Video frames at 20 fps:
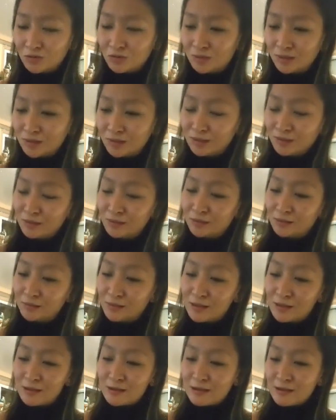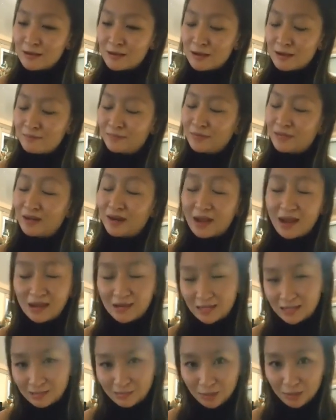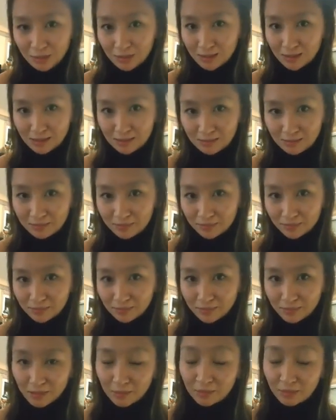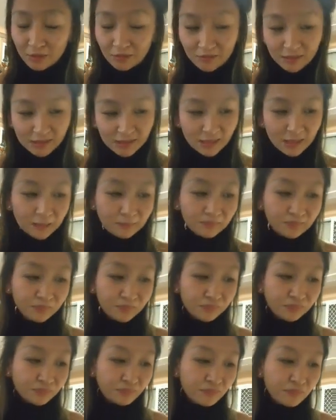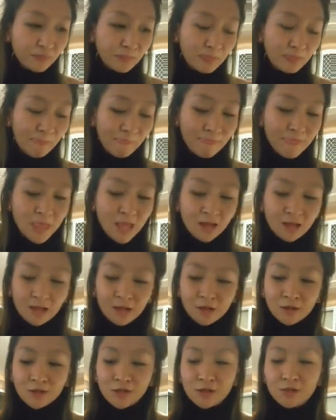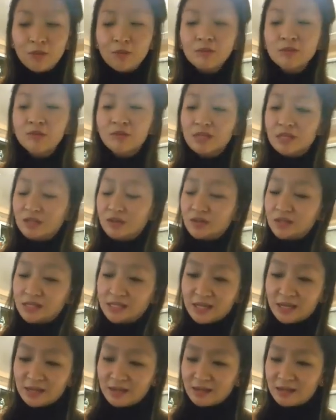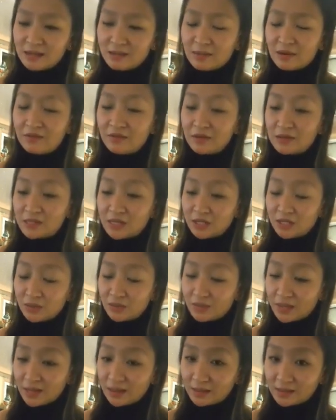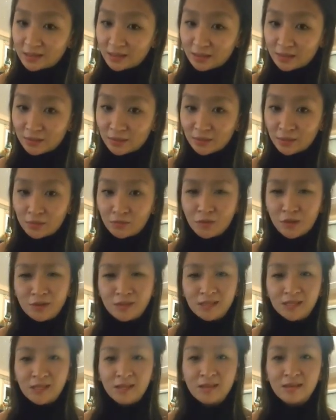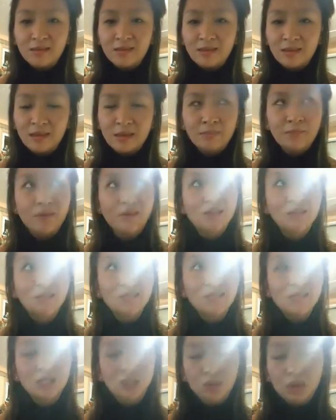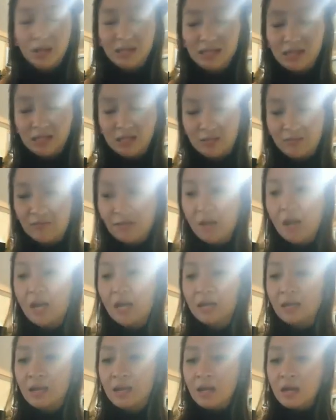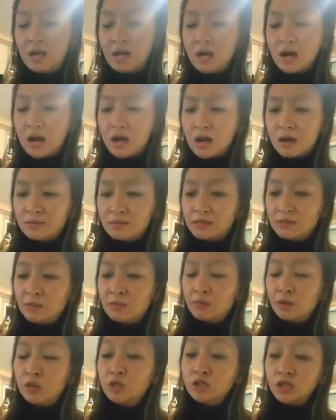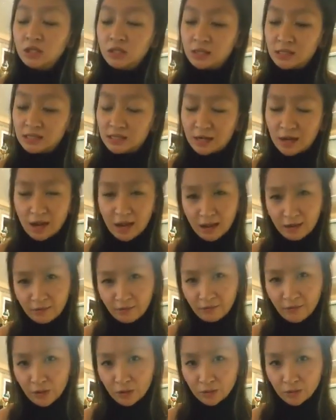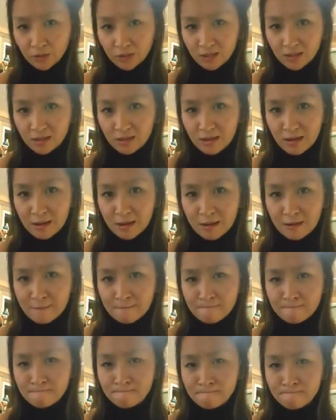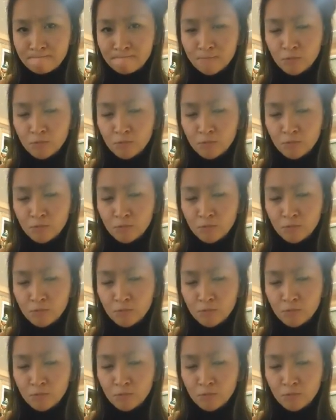trauma um, that I had experienced previously. So what was really interesting in my first session with Allison was the ability to identify um, some emotions that I had felt um,